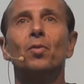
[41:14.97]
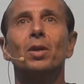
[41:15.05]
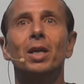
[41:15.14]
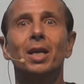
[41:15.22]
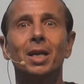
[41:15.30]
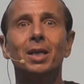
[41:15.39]

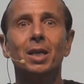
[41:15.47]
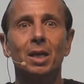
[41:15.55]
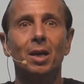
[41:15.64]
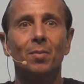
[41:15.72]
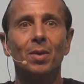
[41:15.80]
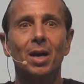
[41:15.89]
within
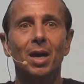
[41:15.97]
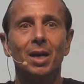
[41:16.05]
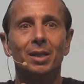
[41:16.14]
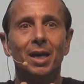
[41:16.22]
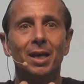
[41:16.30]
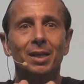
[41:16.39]
him,
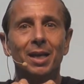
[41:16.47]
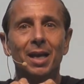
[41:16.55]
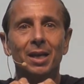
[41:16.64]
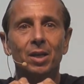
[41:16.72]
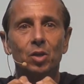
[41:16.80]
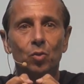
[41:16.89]
then
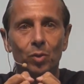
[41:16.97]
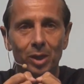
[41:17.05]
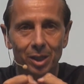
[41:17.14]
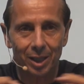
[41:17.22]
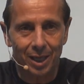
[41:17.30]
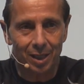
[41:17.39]
that is
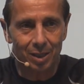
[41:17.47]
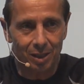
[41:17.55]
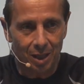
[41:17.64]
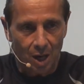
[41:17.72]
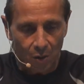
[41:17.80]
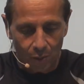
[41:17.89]
released.